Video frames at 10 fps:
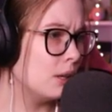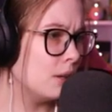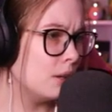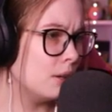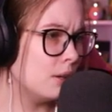
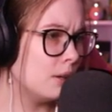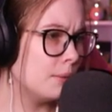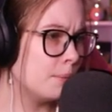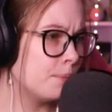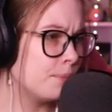
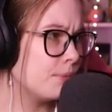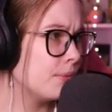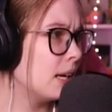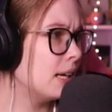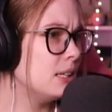
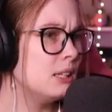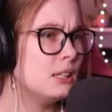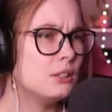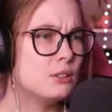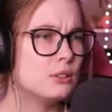
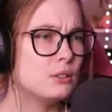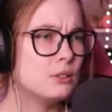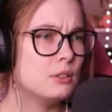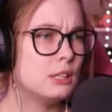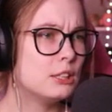
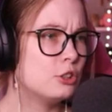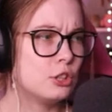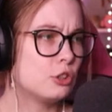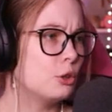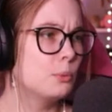Let's
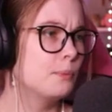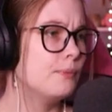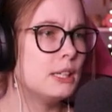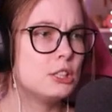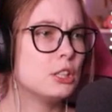just go.
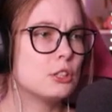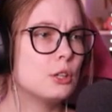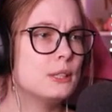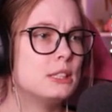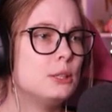Let's just go
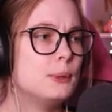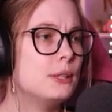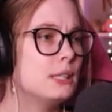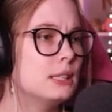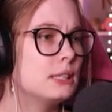and see where
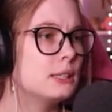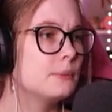it is.